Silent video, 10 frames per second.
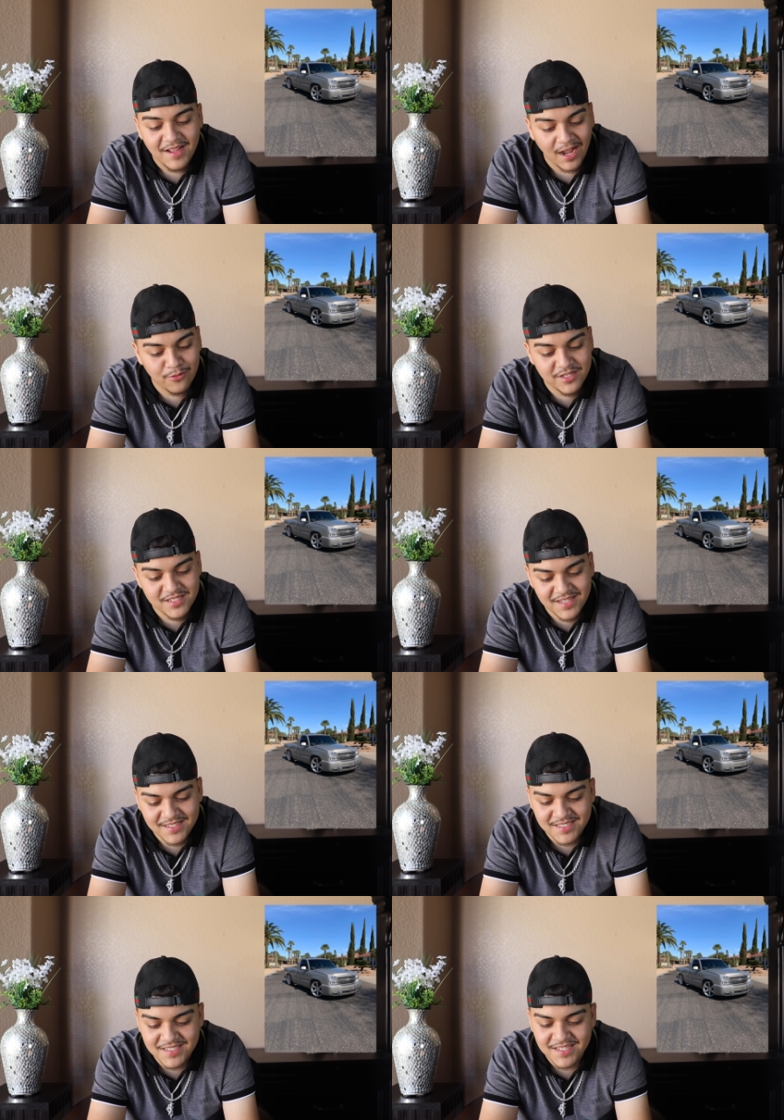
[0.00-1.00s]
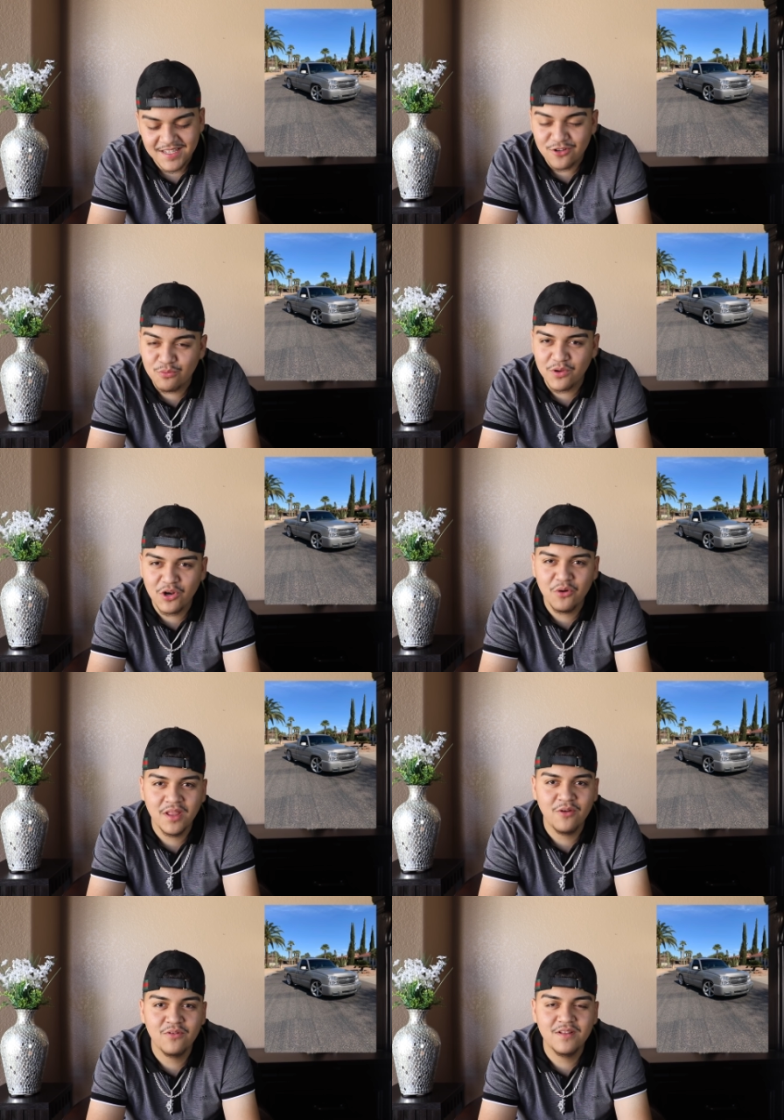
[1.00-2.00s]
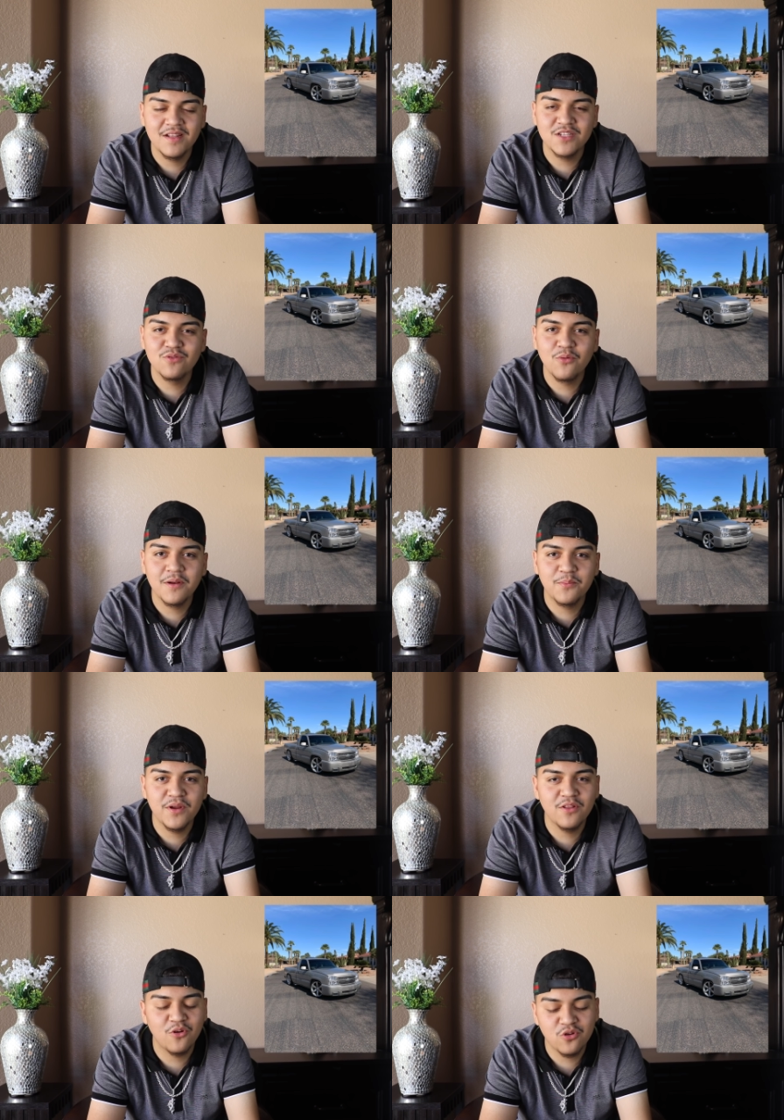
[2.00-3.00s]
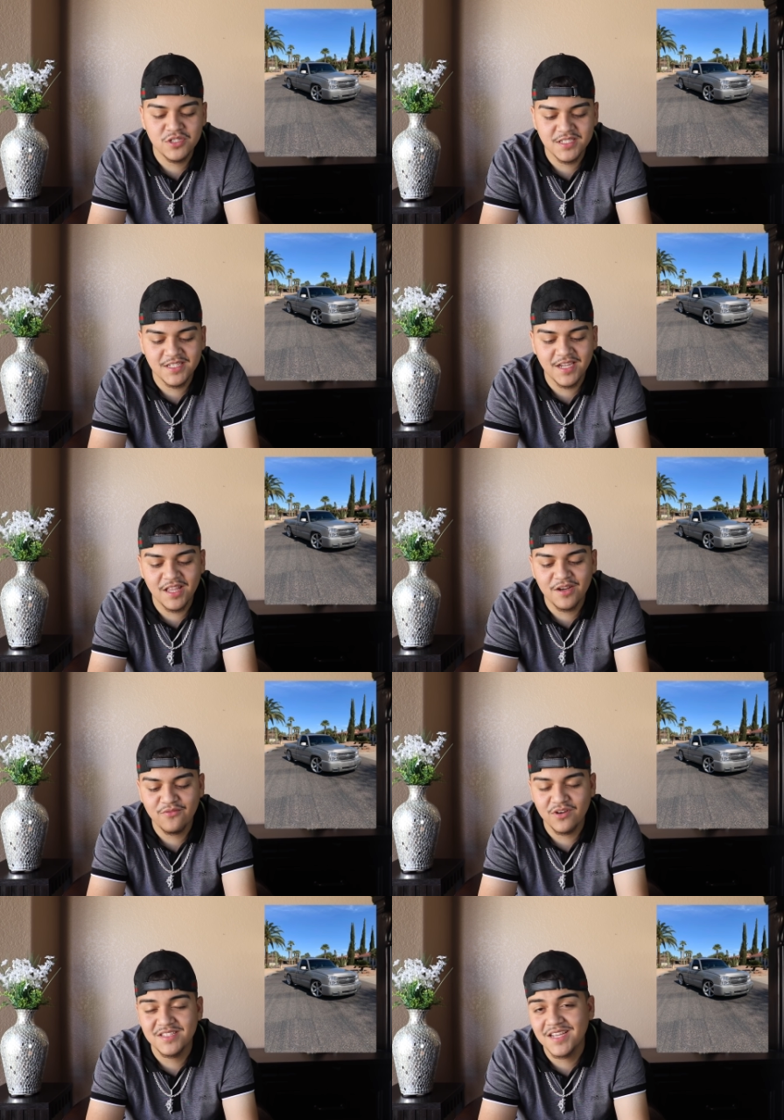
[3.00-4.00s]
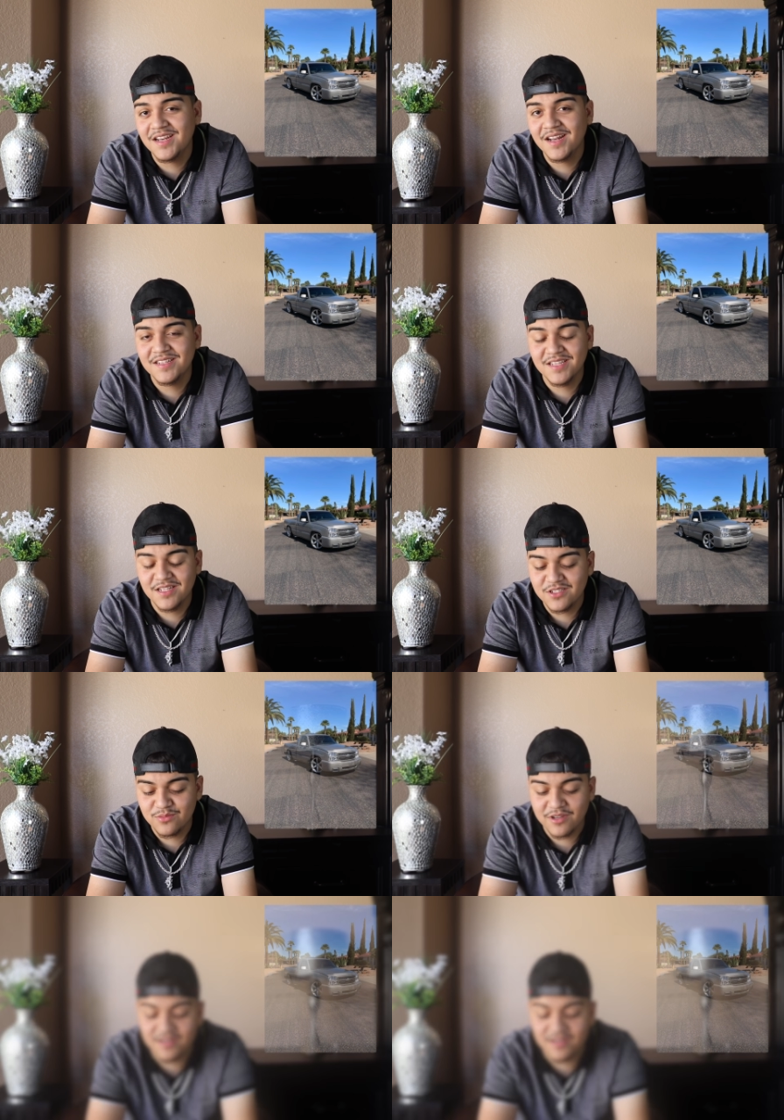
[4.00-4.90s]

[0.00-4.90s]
I would just like to see it a little bit lower. That would, that's what would bring the whole truck together for a 10 out of 10, to be